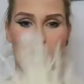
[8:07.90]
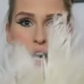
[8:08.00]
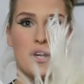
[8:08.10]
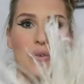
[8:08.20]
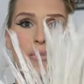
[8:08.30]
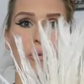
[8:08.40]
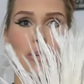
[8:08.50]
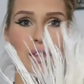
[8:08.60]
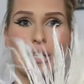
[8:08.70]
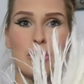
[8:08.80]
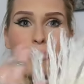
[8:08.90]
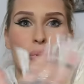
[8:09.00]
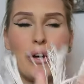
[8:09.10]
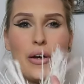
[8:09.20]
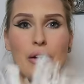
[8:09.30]
I don't remember what these
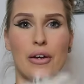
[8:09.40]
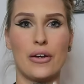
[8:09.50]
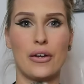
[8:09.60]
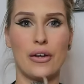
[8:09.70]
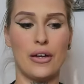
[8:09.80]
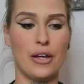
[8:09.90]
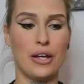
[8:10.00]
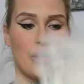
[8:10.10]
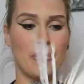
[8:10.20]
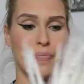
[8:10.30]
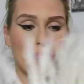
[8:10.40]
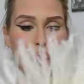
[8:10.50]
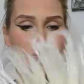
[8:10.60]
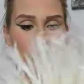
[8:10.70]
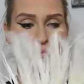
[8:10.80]
were. Is it
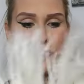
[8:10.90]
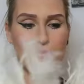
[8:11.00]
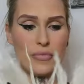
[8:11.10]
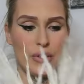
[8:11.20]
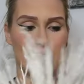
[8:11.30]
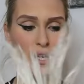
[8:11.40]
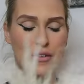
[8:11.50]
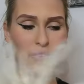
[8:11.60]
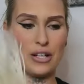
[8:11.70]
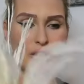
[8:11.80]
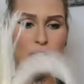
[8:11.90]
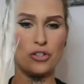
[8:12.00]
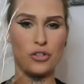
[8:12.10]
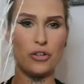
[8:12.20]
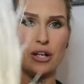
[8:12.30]
a duster? I'm really not
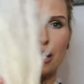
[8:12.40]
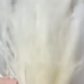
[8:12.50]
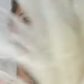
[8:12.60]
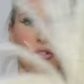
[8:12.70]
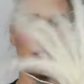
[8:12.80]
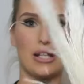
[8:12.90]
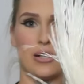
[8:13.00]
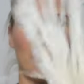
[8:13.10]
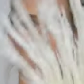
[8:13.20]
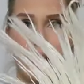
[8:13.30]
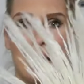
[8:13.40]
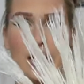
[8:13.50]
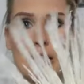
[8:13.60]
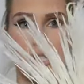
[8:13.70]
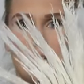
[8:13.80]
sure. It kind of looks a little bit
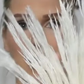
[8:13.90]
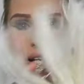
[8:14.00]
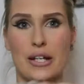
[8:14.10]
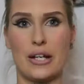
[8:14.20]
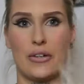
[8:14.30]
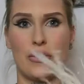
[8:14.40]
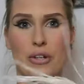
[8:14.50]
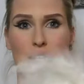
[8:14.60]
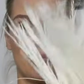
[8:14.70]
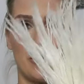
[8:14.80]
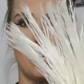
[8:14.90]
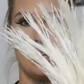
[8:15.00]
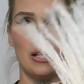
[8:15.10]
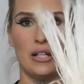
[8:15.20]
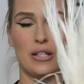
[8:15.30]
like dead and unhappy.
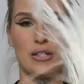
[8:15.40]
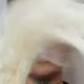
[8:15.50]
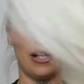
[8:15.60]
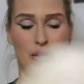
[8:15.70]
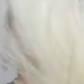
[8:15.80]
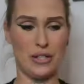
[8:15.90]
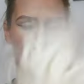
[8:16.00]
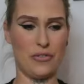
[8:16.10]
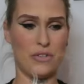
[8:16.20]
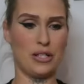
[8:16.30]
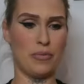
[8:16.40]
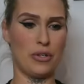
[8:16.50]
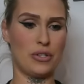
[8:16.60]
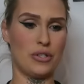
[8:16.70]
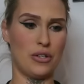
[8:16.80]
So I don't know if you're
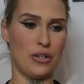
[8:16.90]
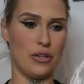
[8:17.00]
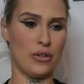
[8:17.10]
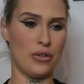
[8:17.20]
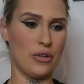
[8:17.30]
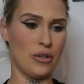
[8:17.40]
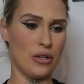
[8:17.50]
supposed to...